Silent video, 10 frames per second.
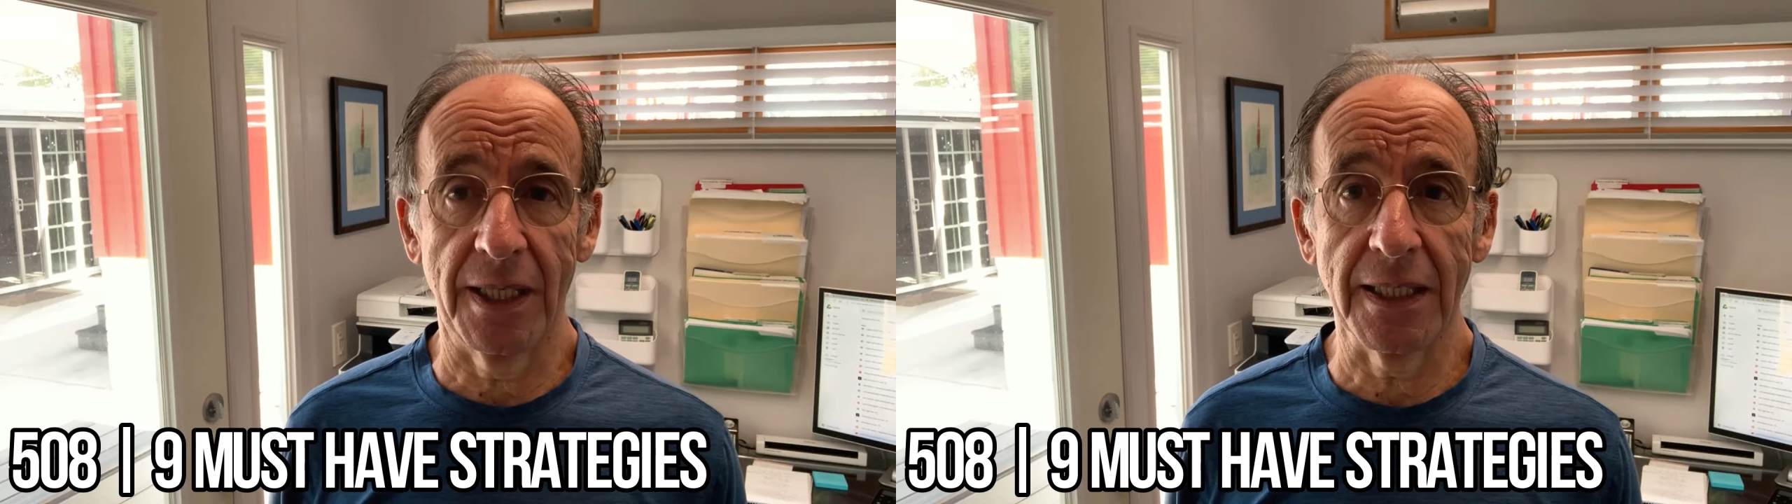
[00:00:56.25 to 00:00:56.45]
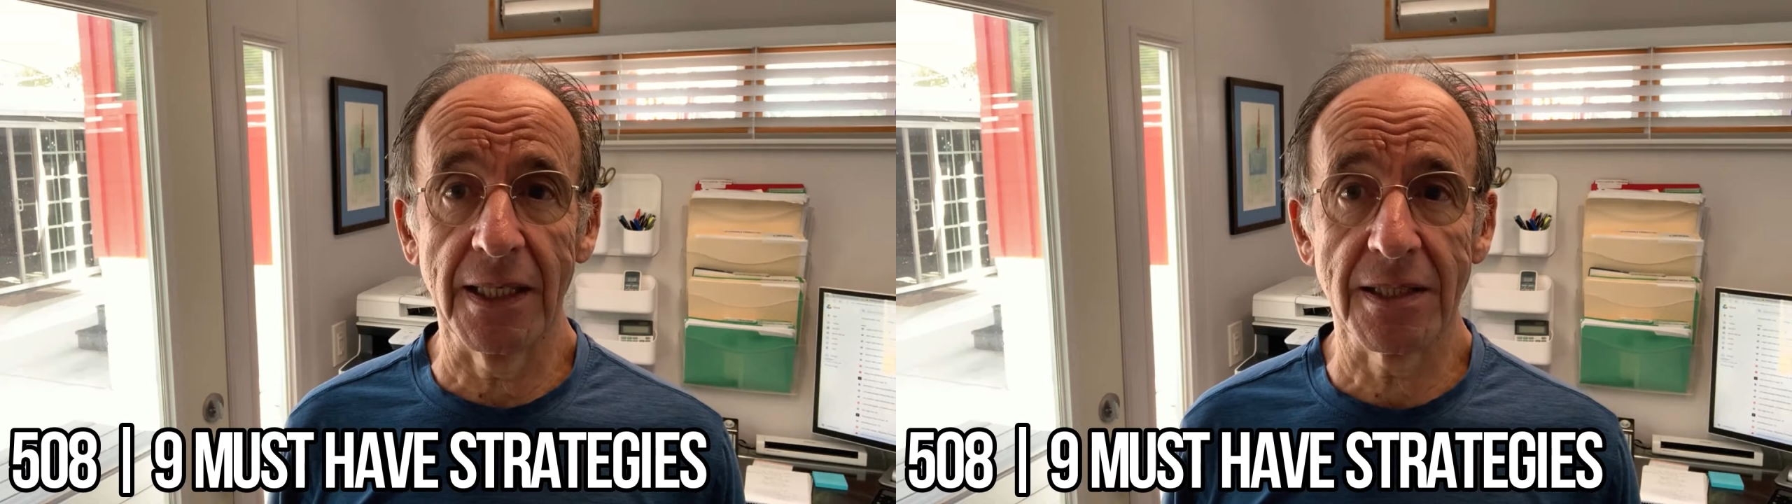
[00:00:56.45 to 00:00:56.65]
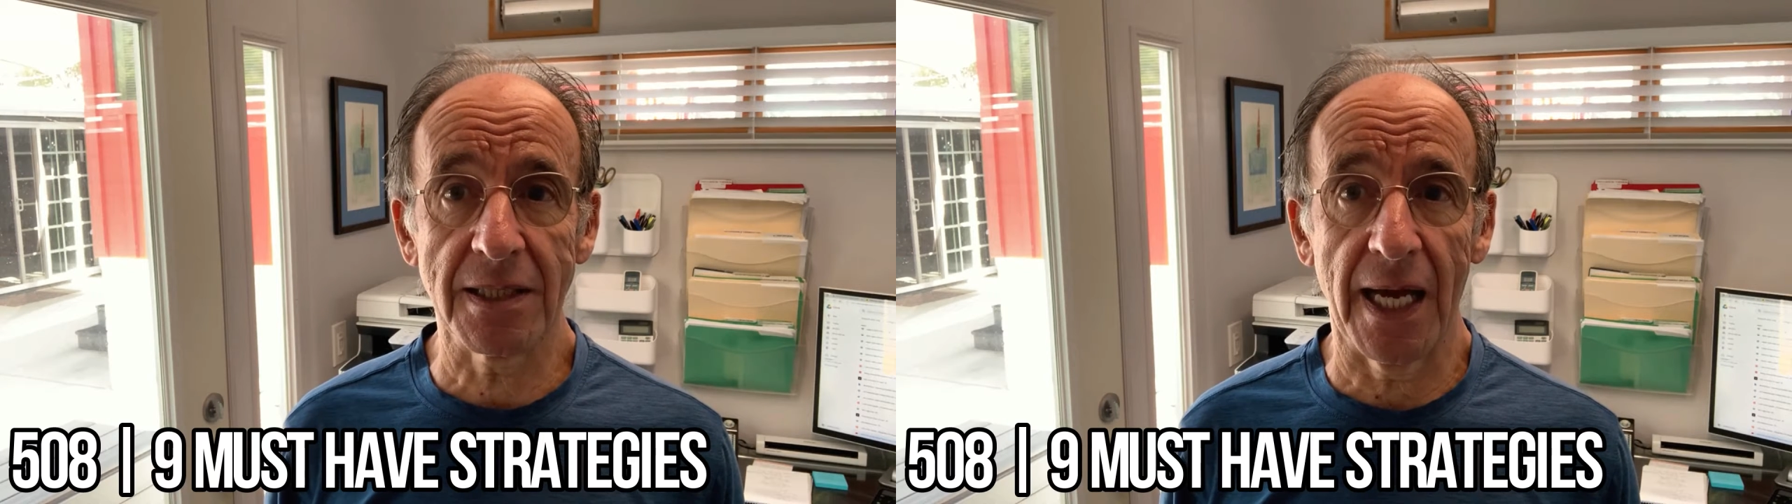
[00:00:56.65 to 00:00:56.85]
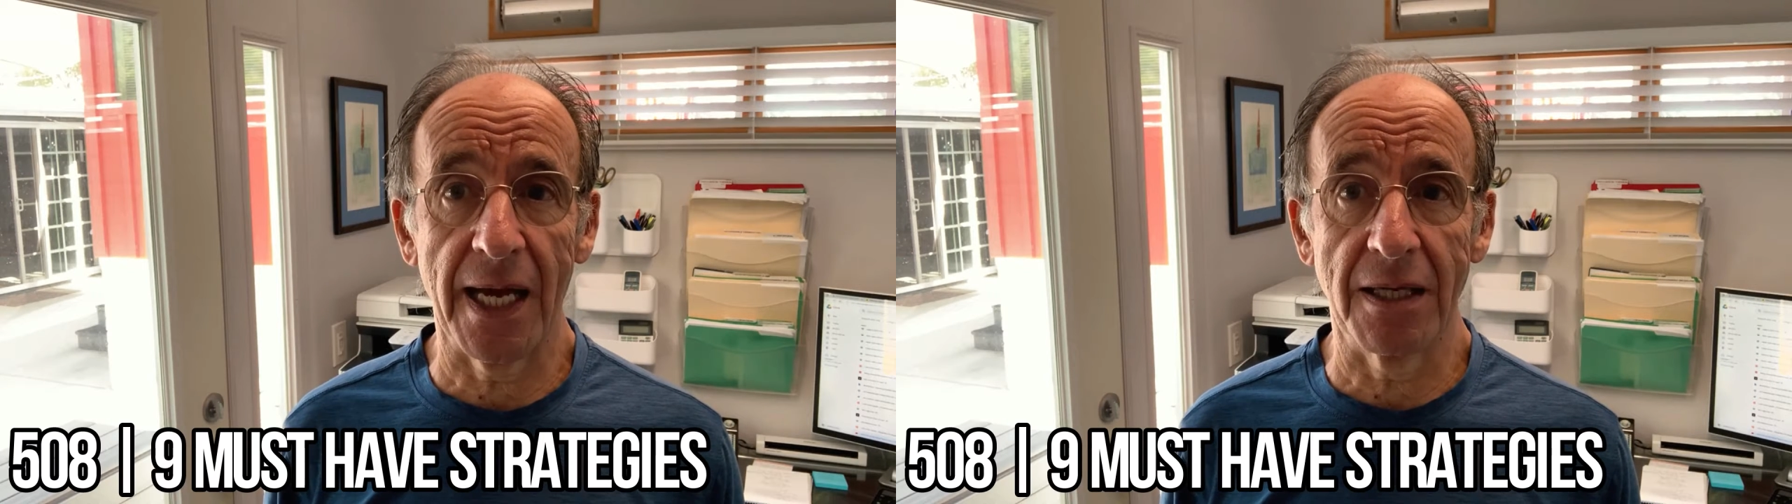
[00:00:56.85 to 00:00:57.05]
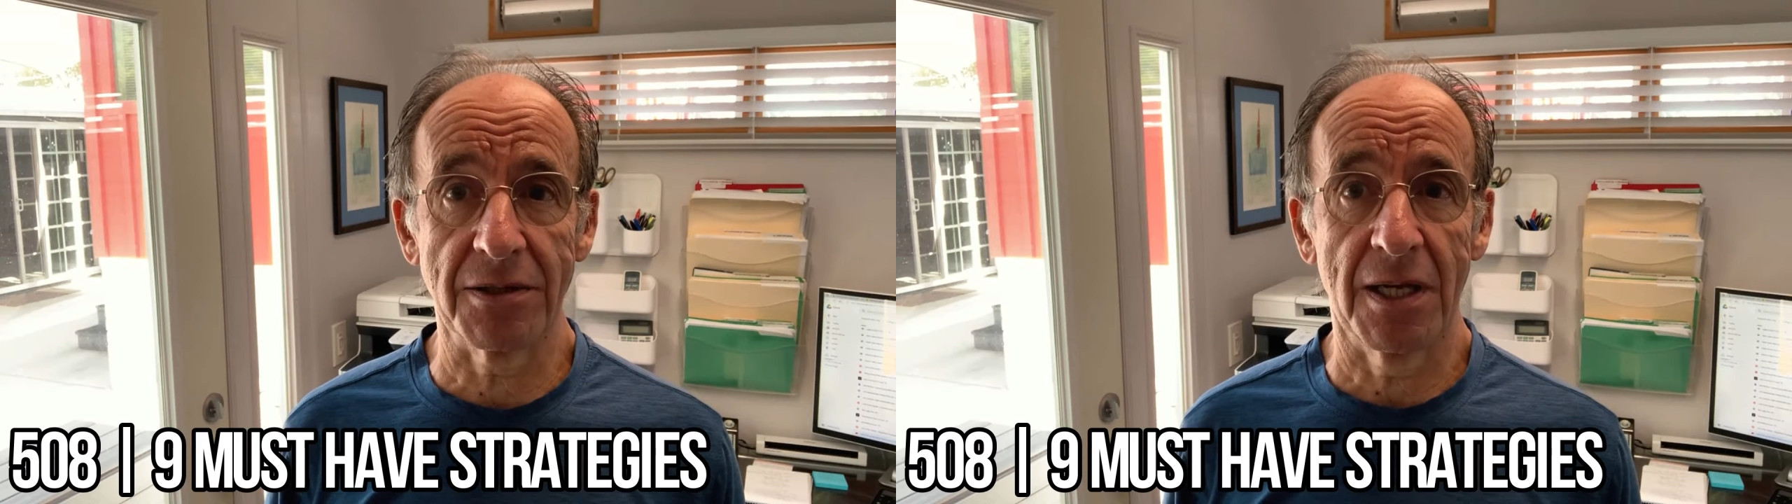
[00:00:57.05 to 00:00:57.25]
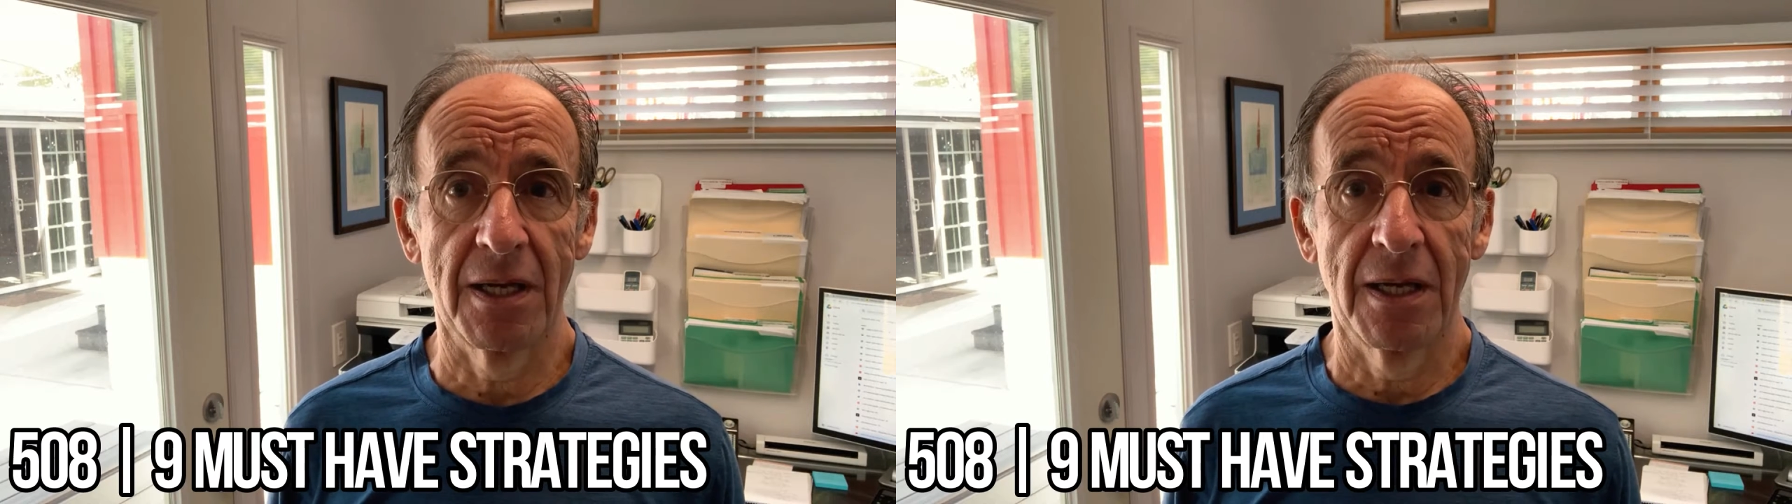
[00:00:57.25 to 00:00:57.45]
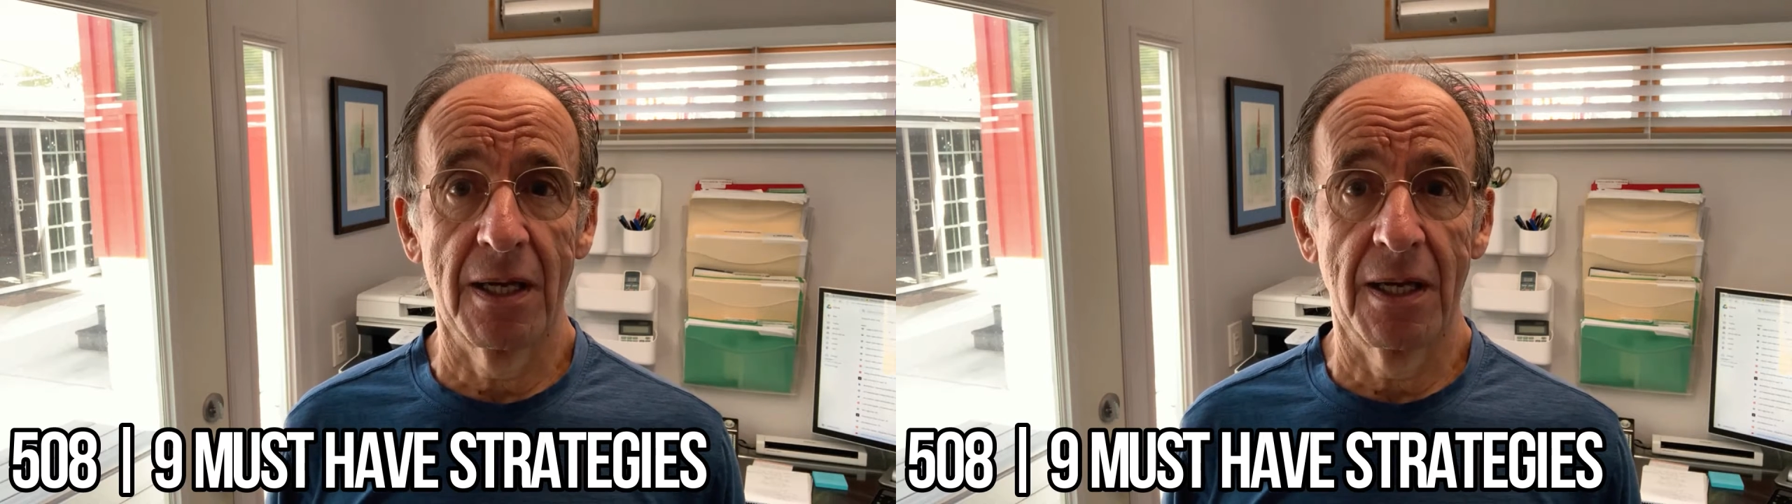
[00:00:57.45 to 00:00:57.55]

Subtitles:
thinking styles,